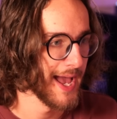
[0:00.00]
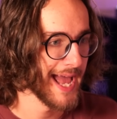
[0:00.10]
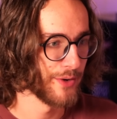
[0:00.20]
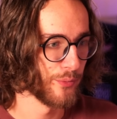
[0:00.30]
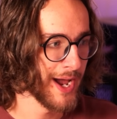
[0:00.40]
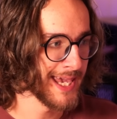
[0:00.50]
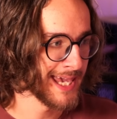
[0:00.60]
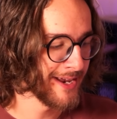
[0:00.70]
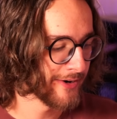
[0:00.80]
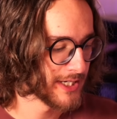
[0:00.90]
And right
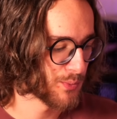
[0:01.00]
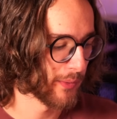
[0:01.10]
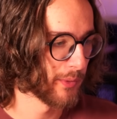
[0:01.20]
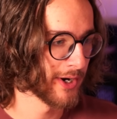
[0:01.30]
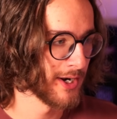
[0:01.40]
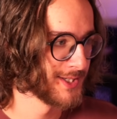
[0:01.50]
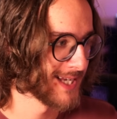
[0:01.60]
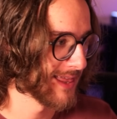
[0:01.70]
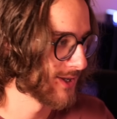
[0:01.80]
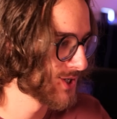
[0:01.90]
here is where we're gonna
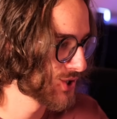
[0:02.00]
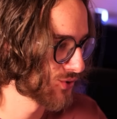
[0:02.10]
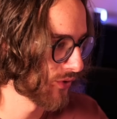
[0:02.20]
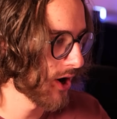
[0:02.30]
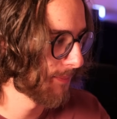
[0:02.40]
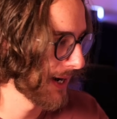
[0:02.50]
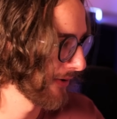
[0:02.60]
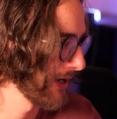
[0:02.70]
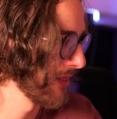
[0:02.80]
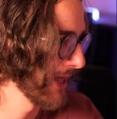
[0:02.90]
say the
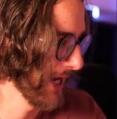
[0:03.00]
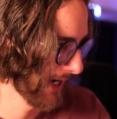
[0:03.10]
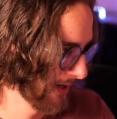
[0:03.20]
strawberry thing.